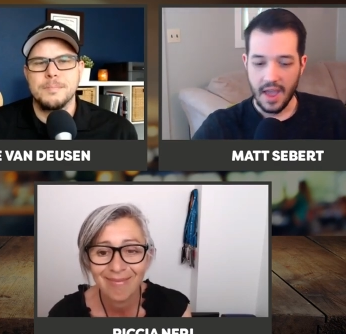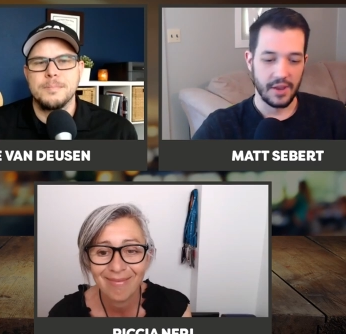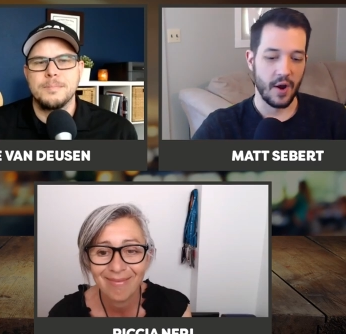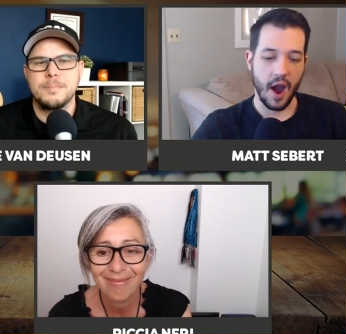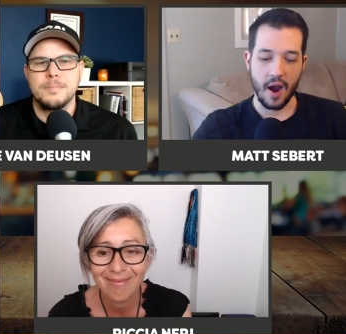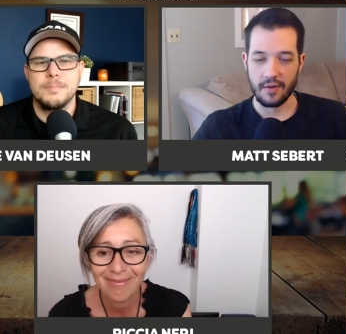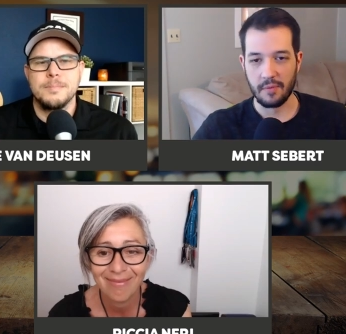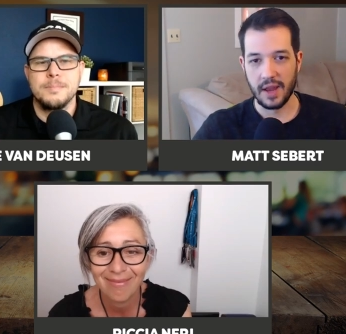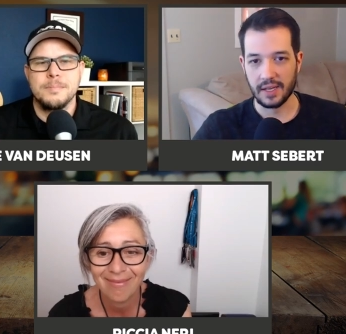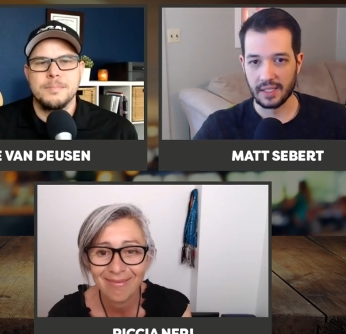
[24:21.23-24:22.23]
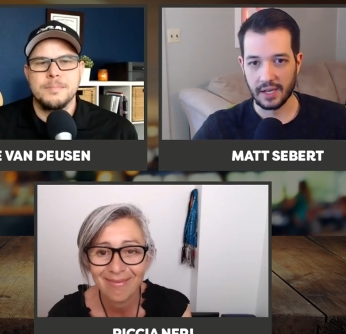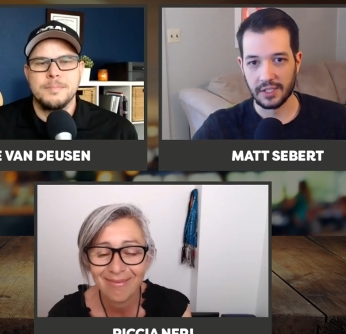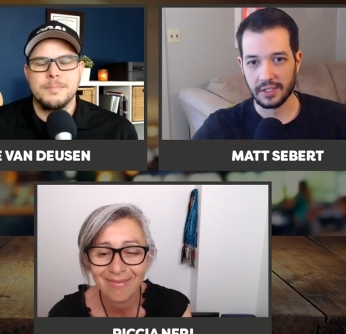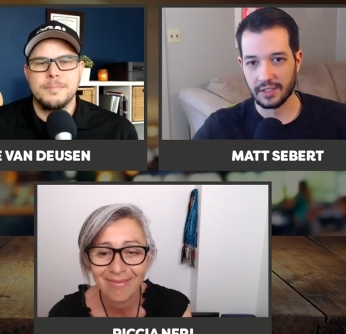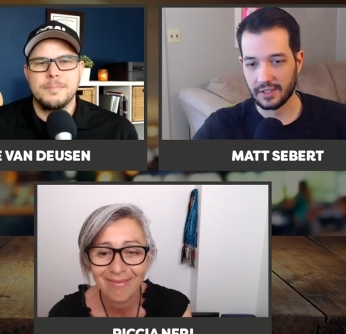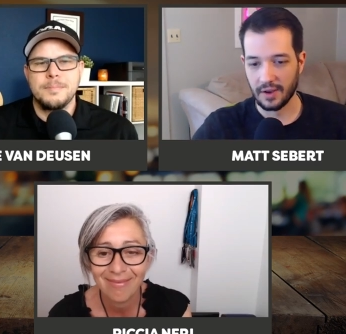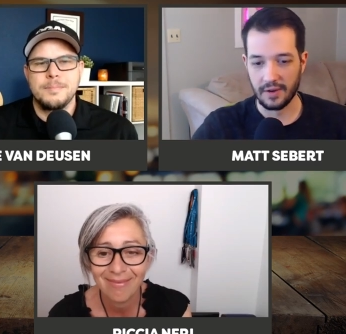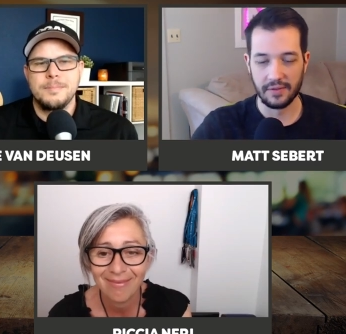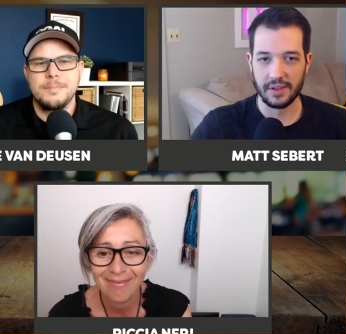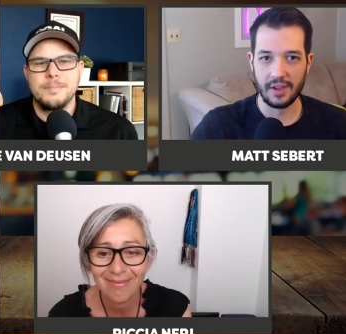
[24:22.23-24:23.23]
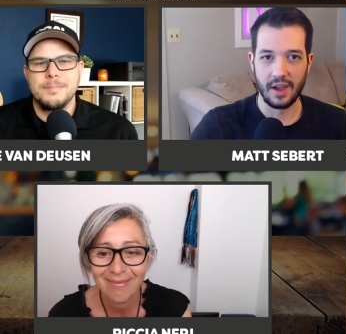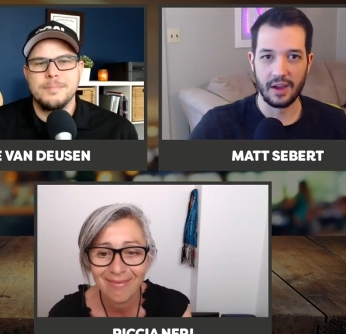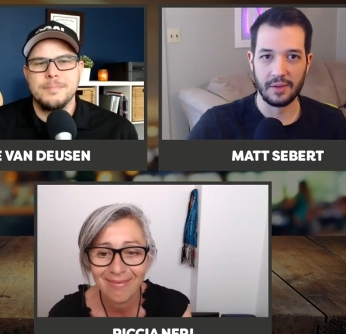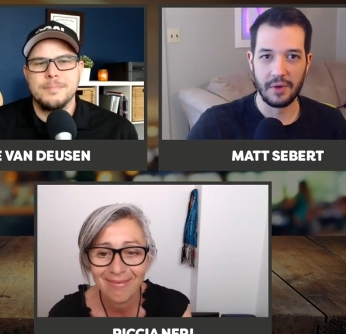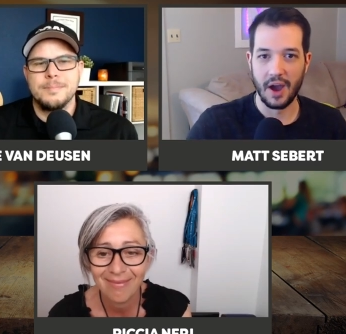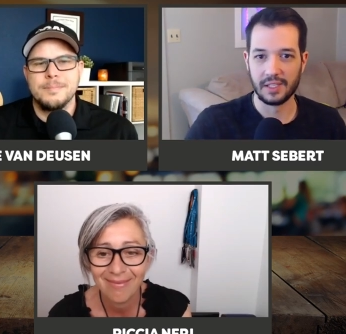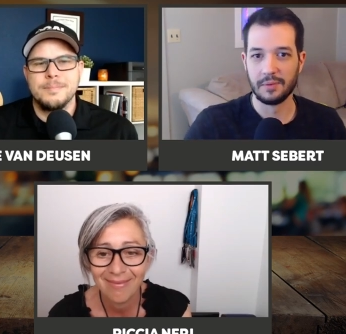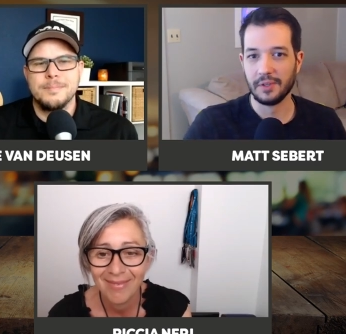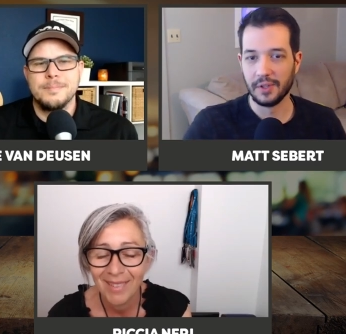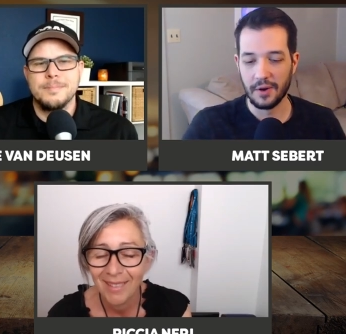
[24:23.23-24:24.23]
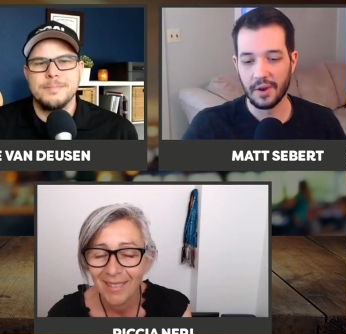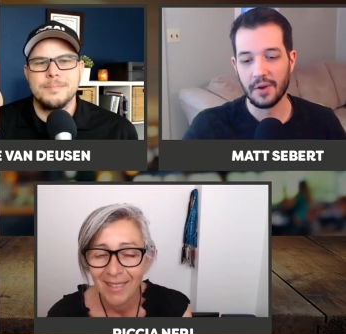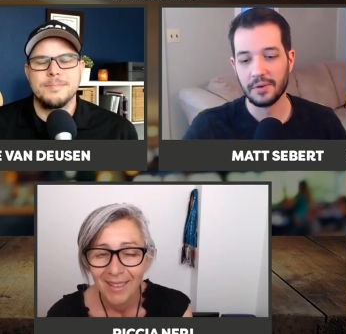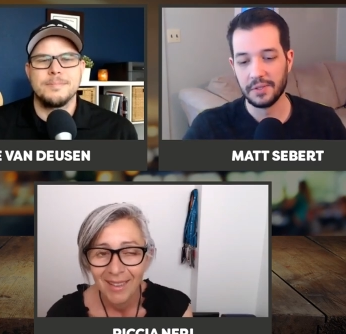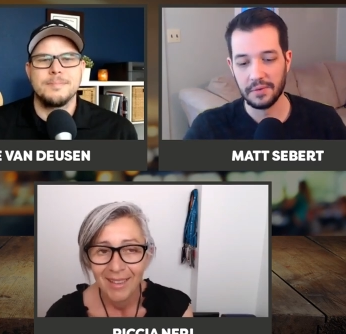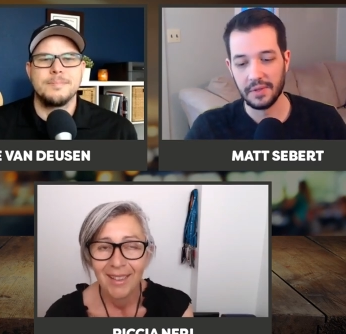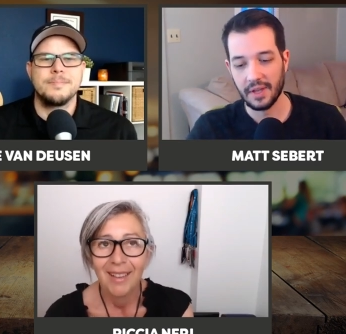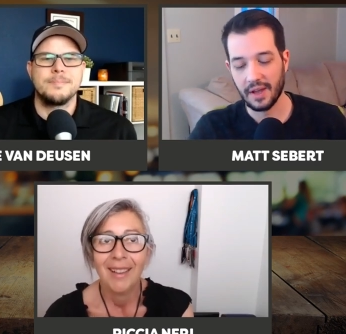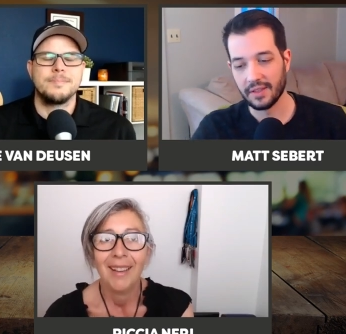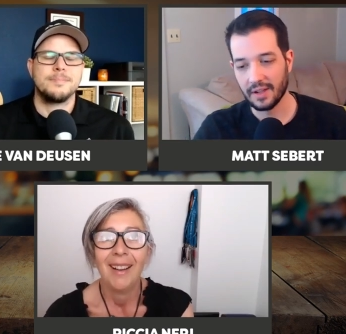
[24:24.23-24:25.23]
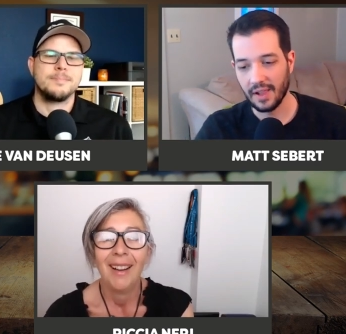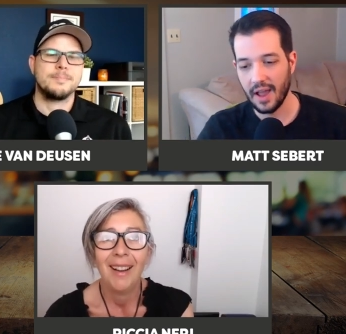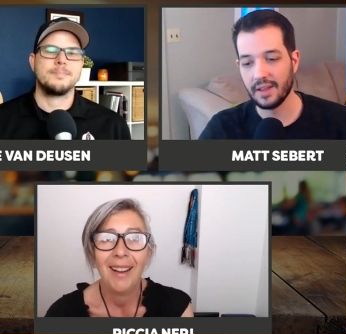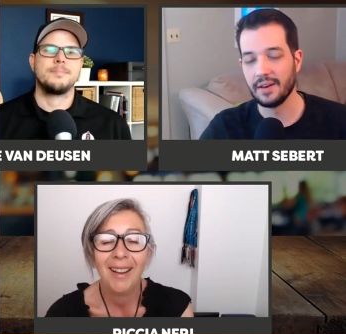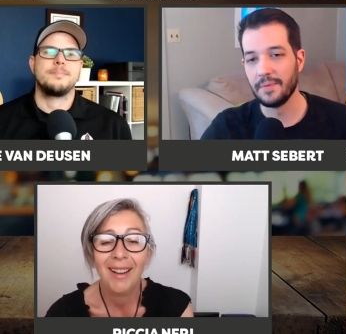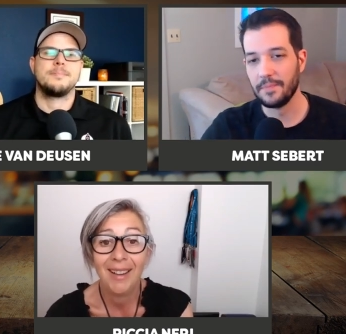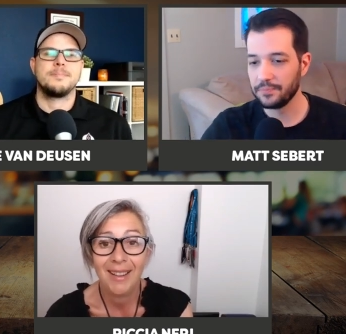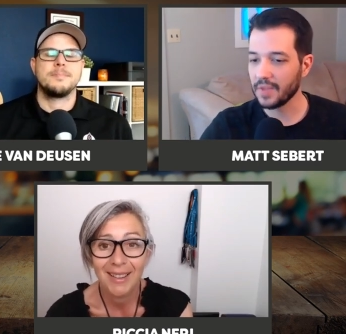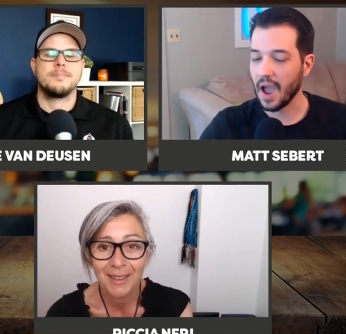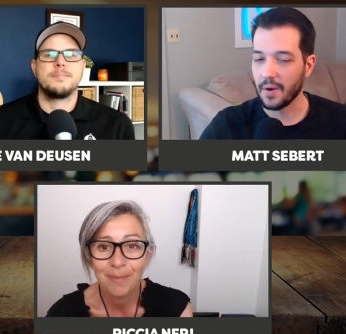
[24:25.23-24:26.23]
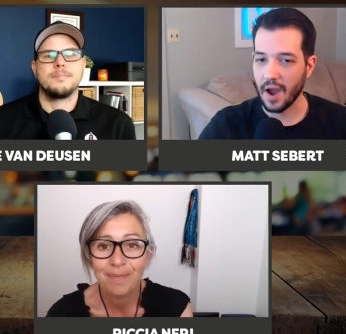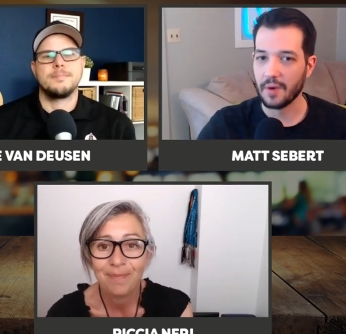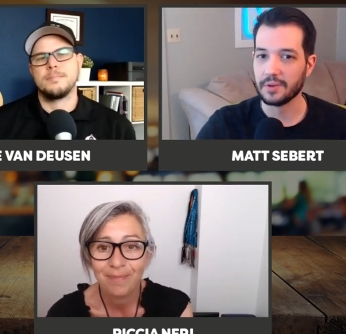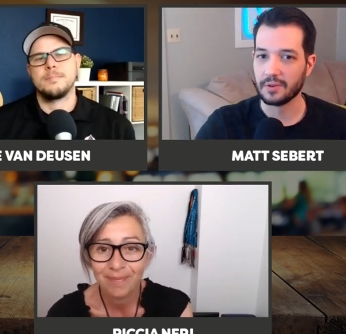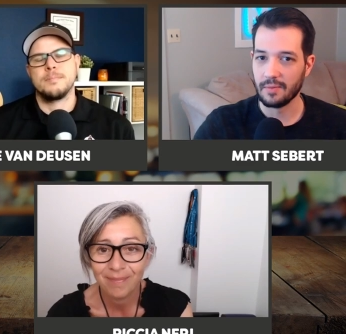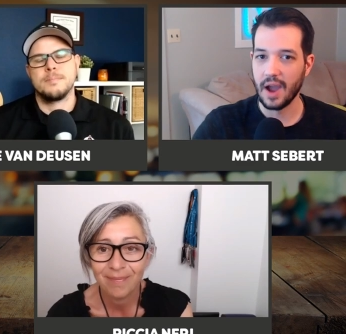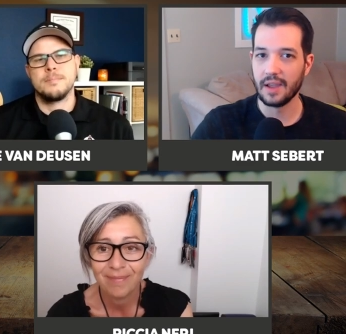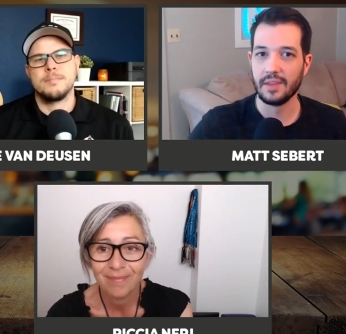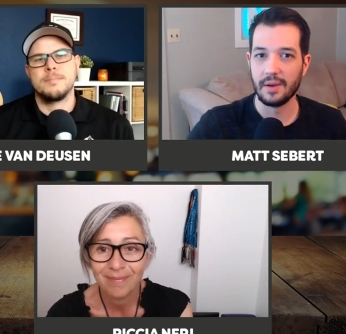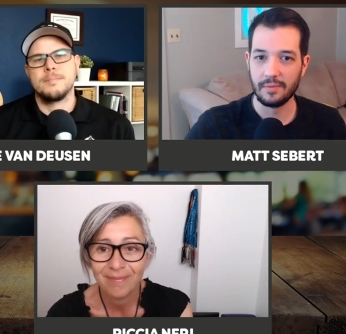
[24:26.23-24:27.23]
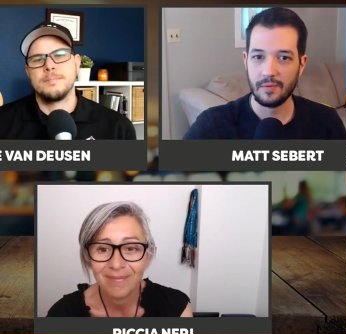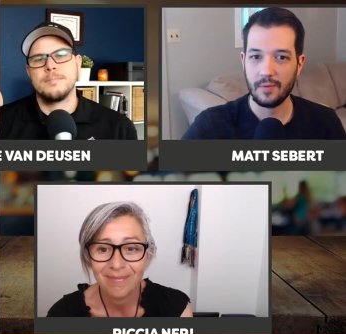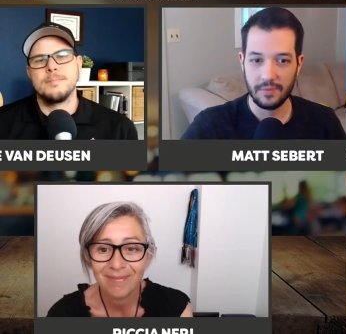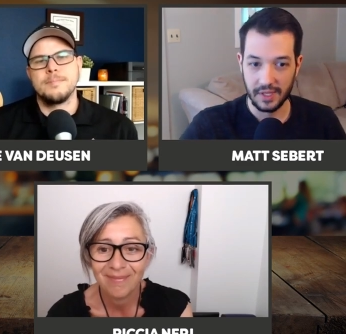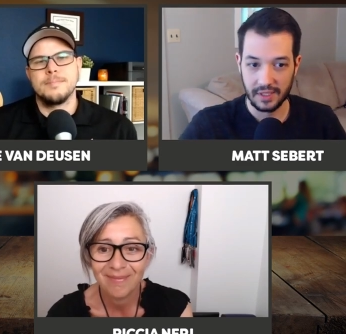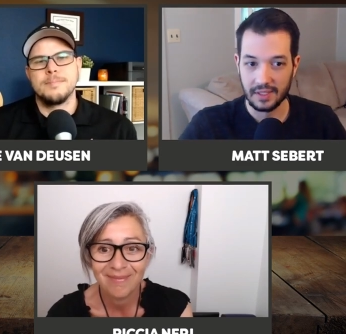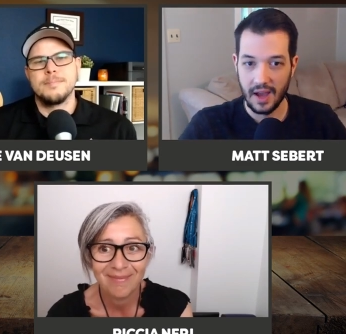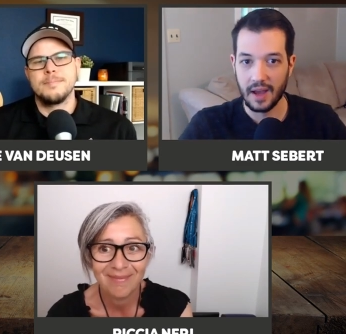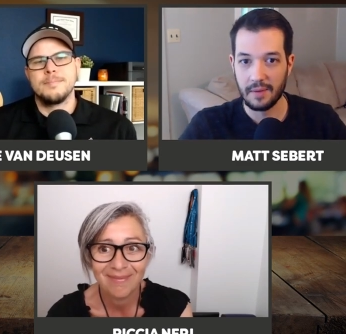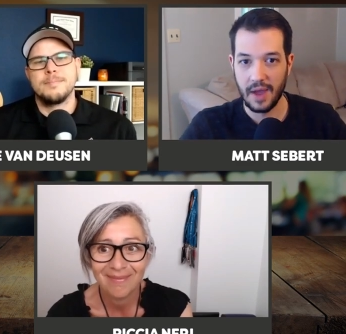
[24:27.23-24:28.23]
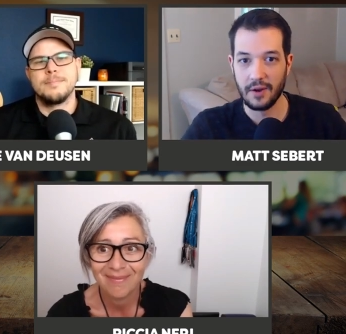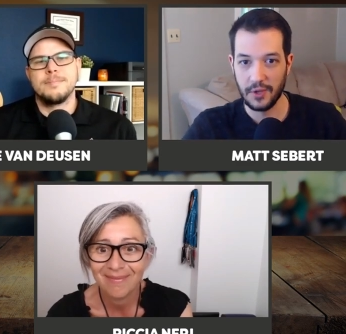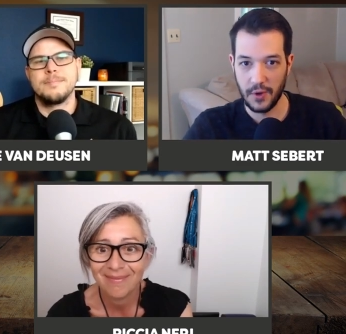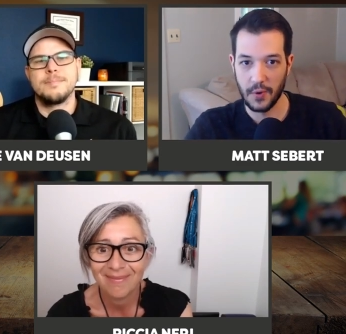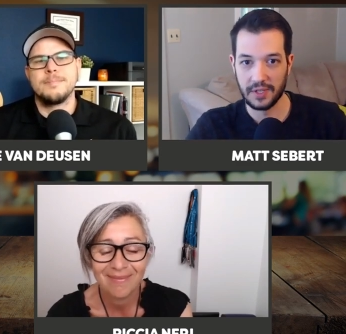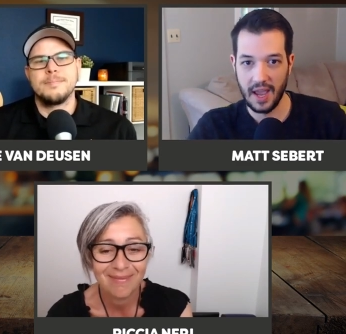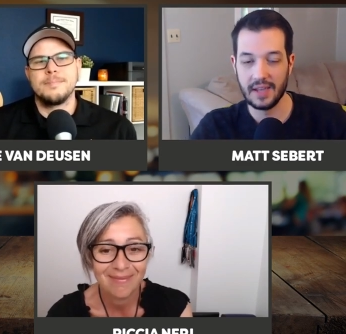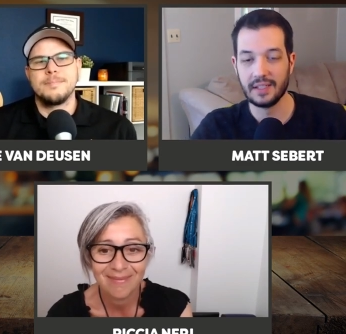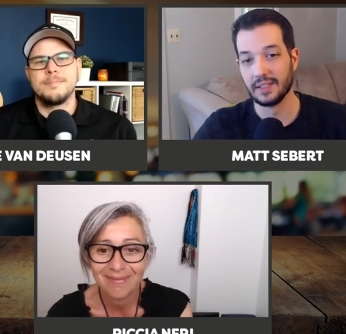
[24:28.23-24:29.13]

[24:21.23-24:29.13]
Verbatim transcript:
Speaker 1: you know, however many sketches of the uh, the possible logo to the uh, the client, I would always remind them this is not about your taste.